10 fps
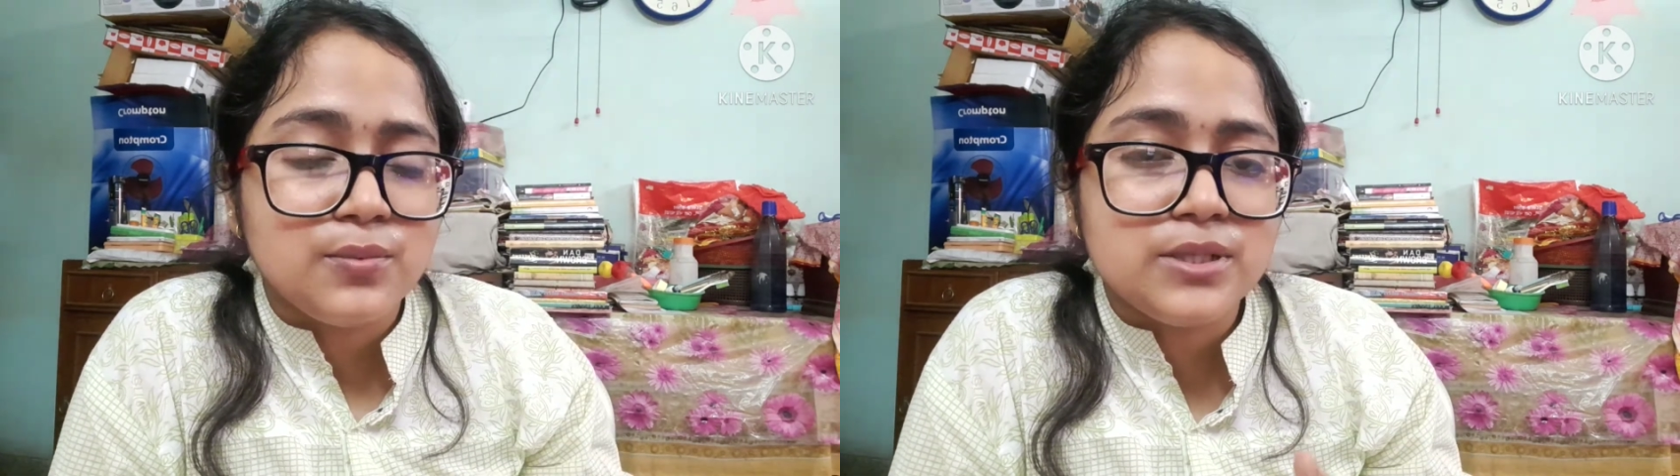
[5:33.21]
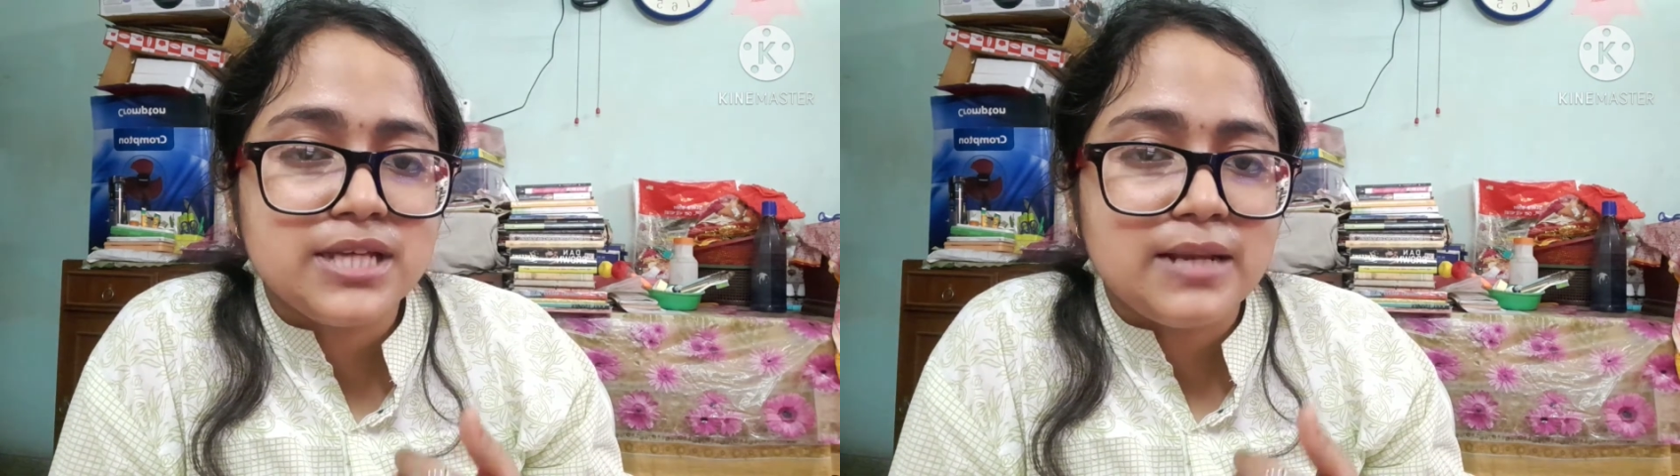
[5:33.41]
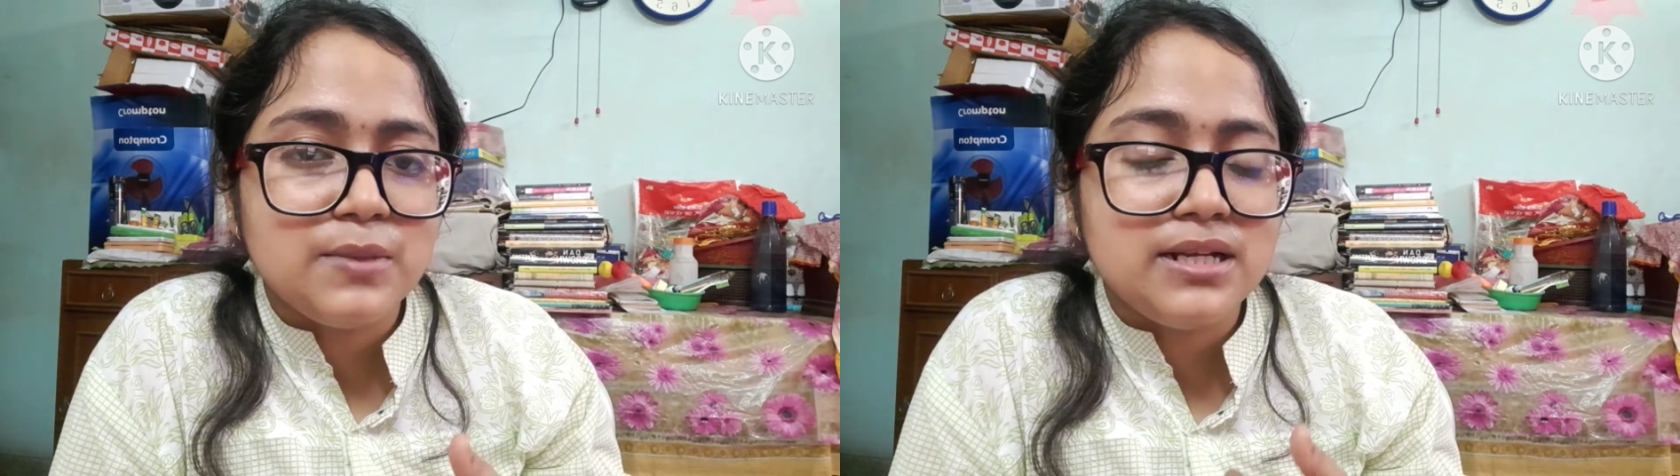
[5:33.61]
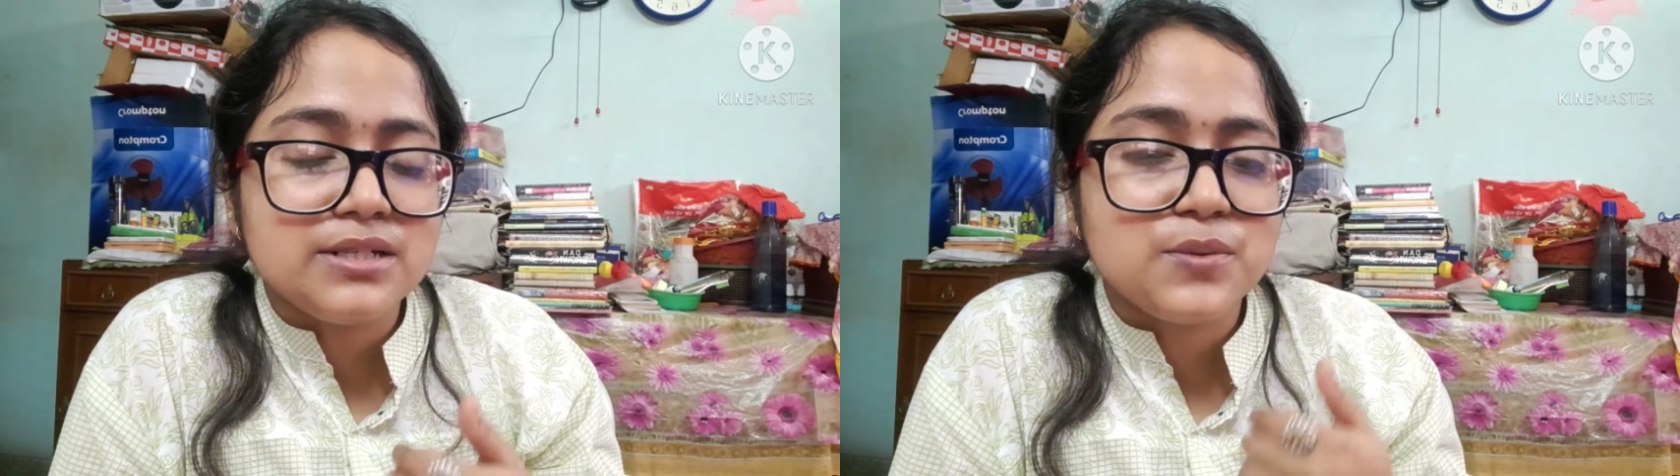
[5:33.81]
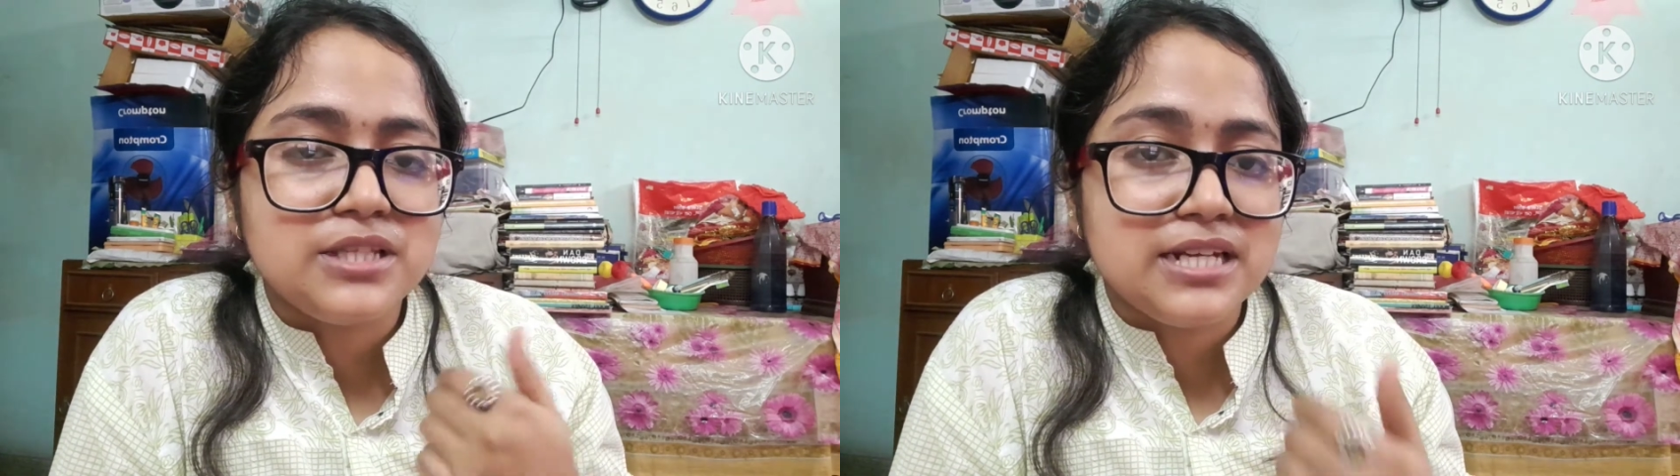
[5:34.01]
which can be
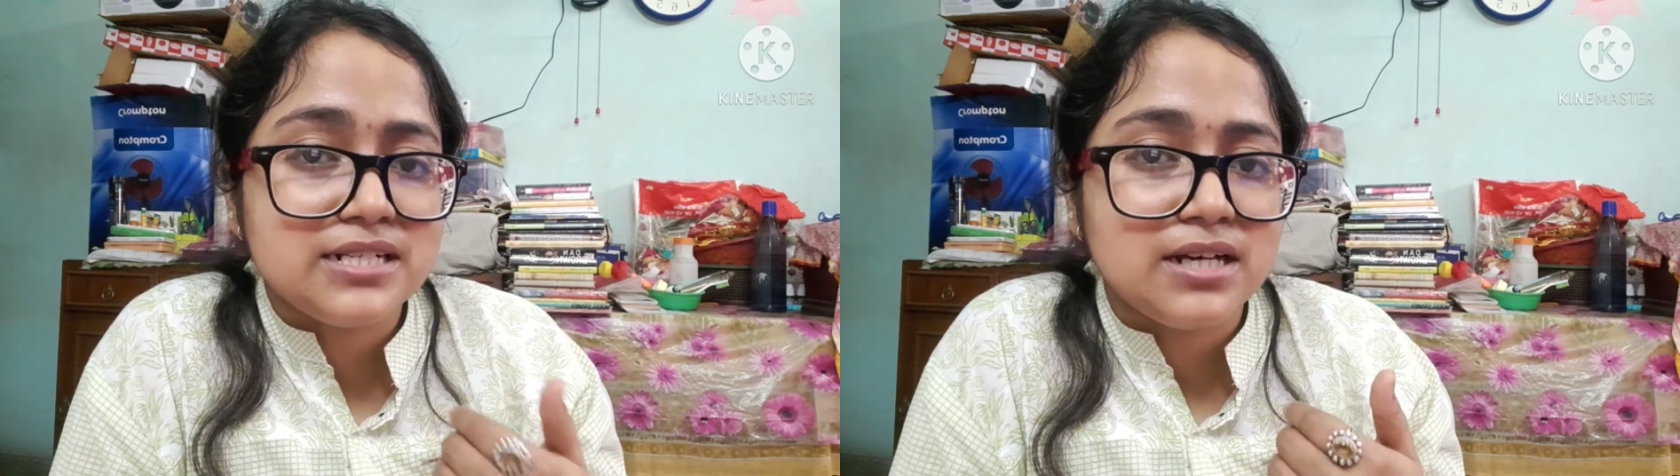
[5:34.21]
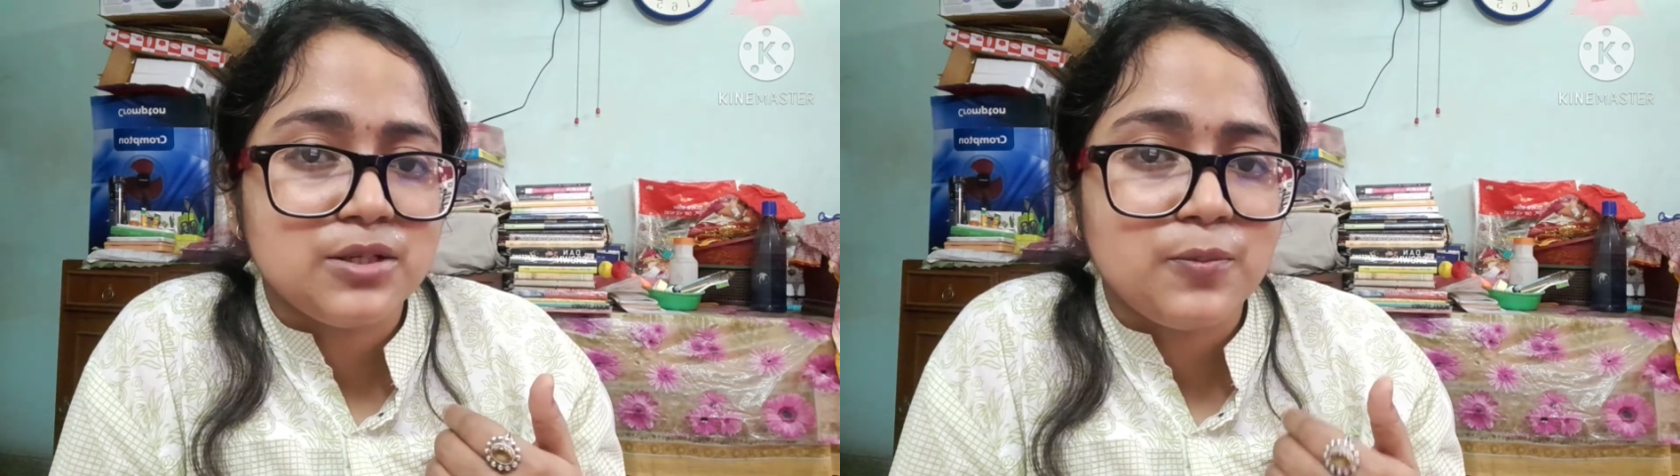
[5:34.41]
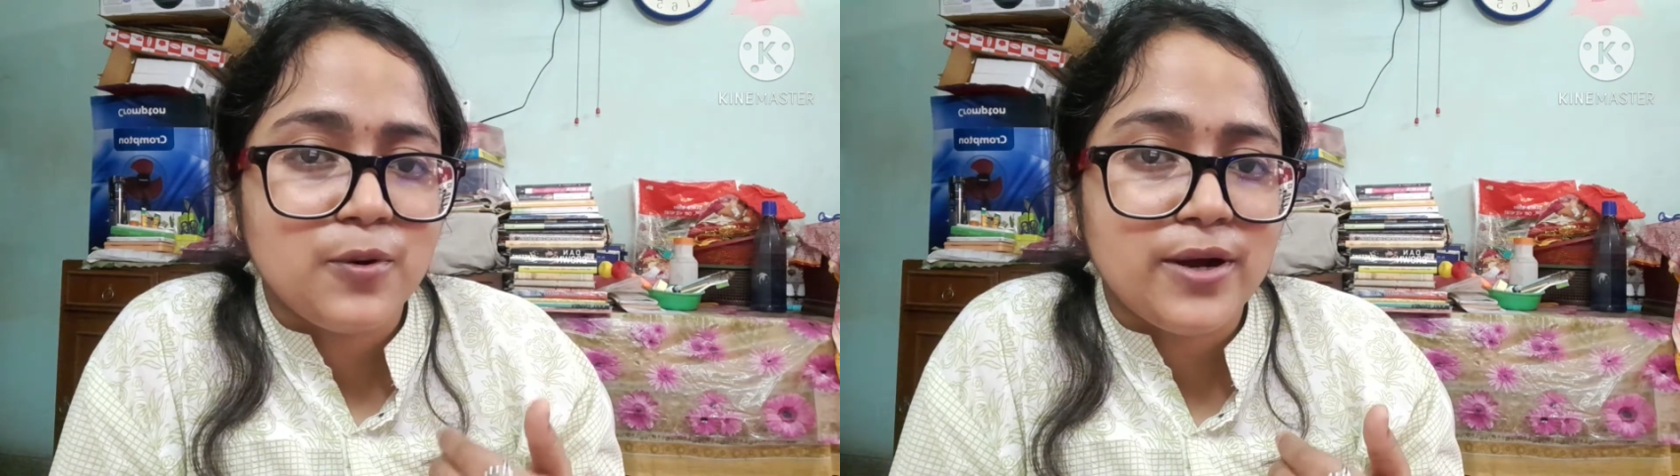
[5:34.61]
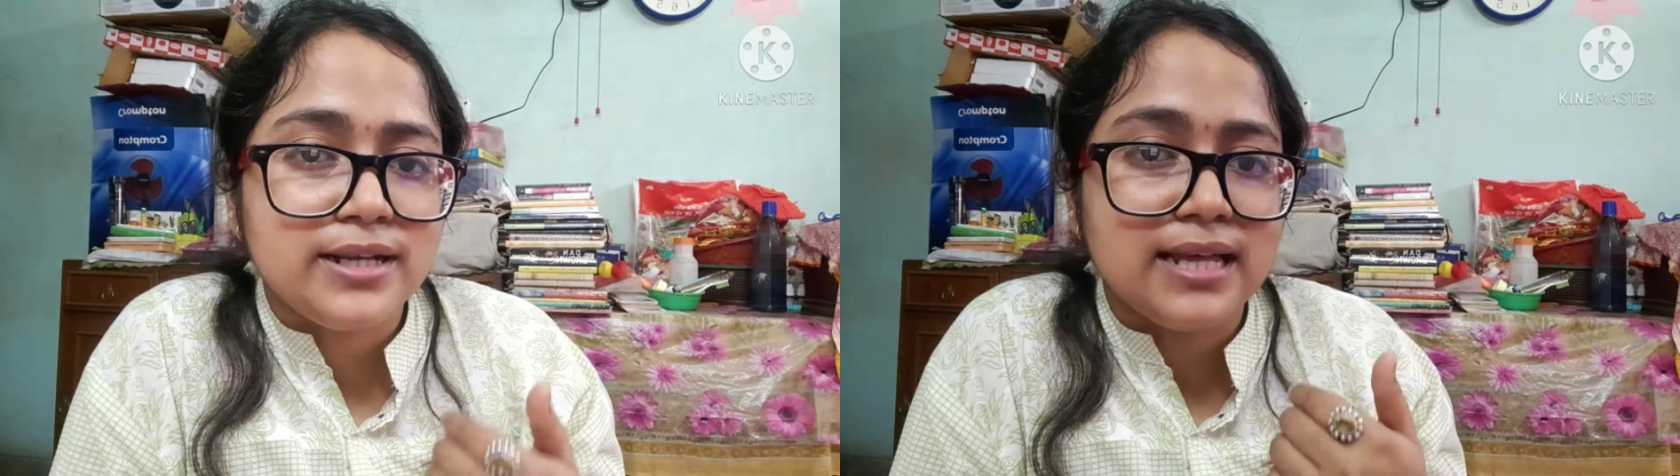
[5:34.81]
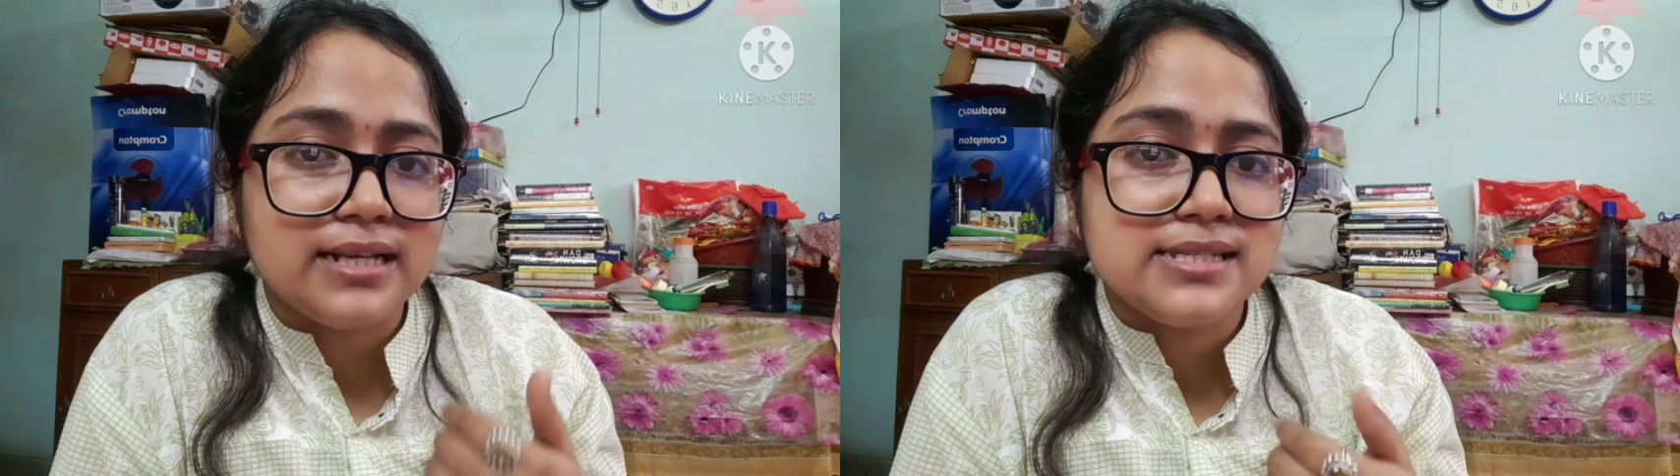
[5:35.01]
linked with yet another
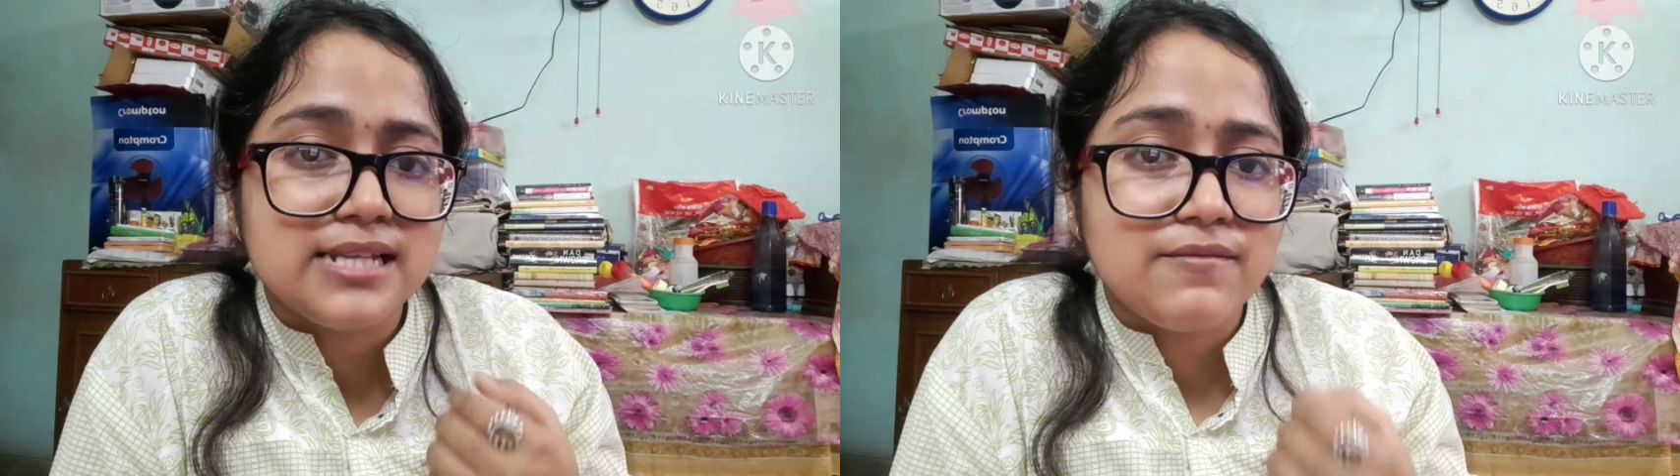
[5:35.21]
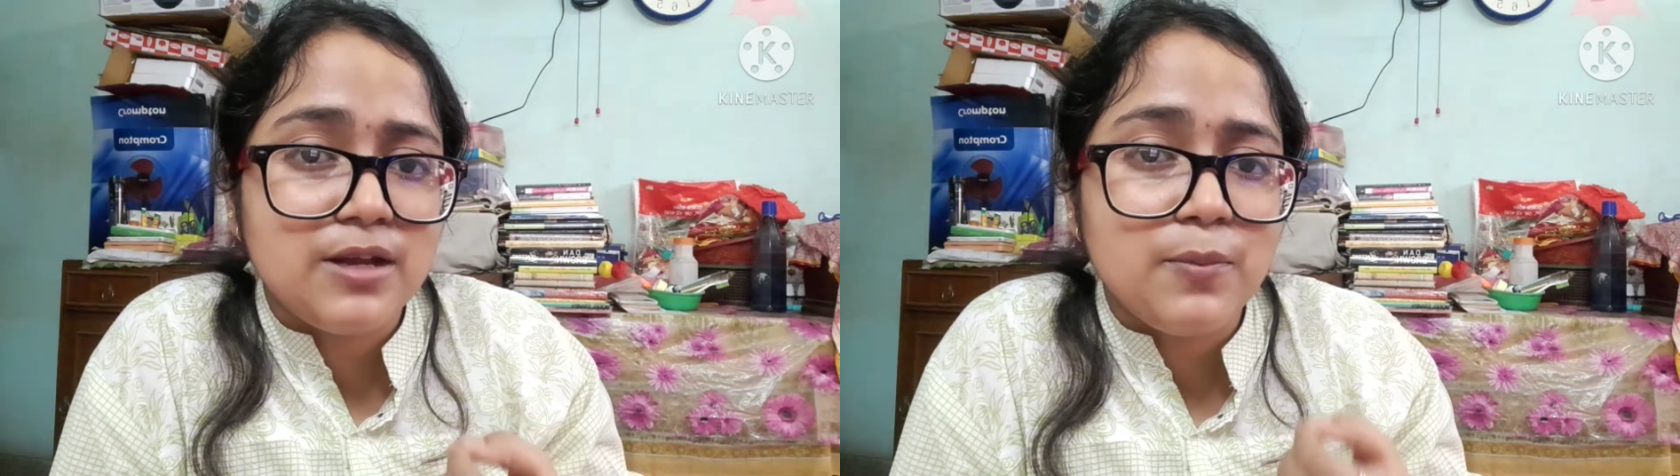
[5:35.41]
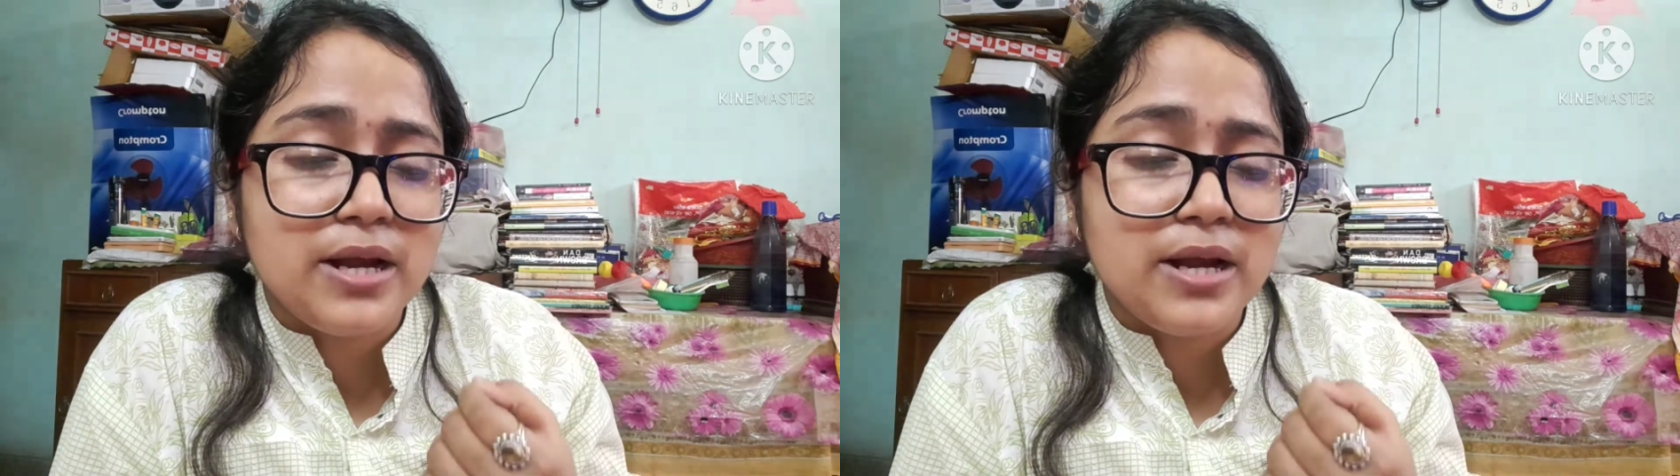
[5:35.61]
point that is develop